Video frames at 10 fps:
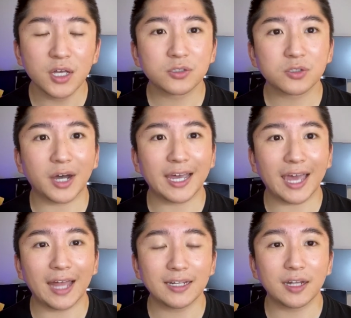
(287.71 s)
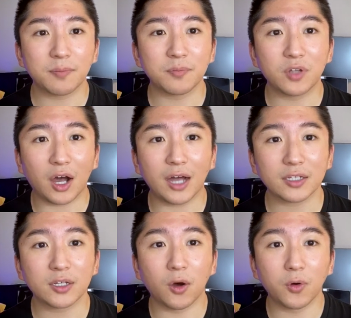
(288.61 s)
so I ended up
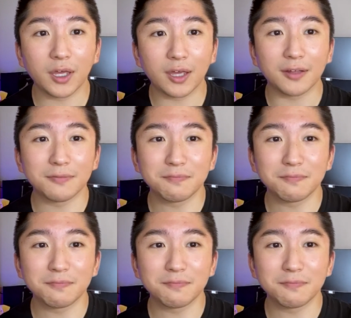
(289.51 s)
not going